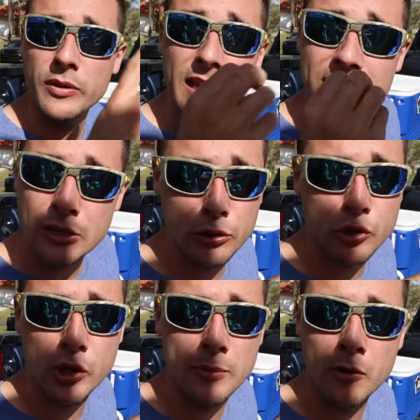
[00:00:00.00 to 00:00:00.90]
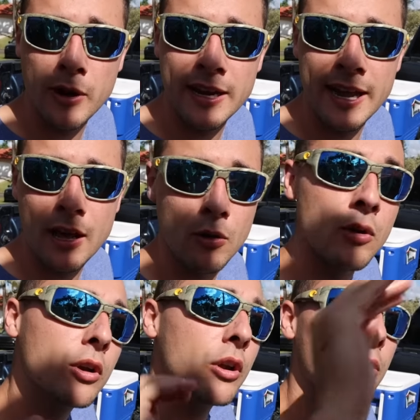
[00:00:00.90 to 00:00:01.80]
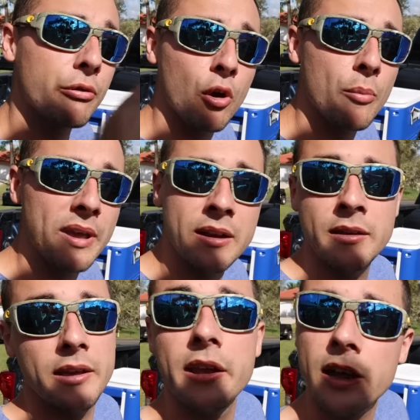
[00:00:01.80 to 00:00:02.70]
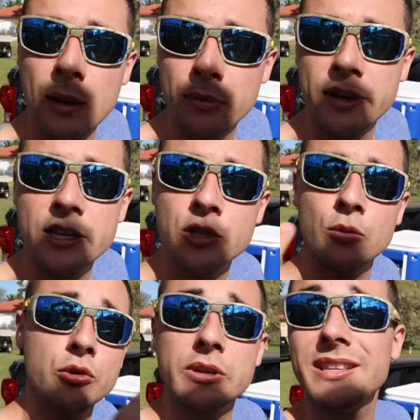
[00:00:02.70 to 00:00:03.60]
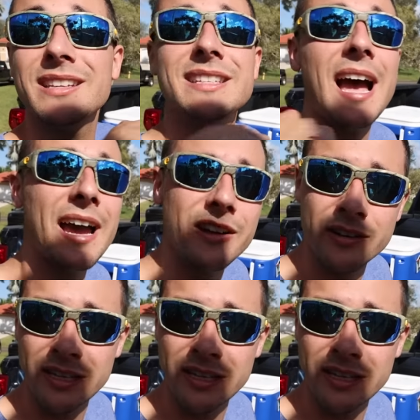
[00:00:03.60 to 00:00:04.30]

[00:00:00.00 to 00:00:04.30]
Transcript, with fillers: doing the initial treatment right now. I'm gonna throw them in. In a couple days, we'll treat the entire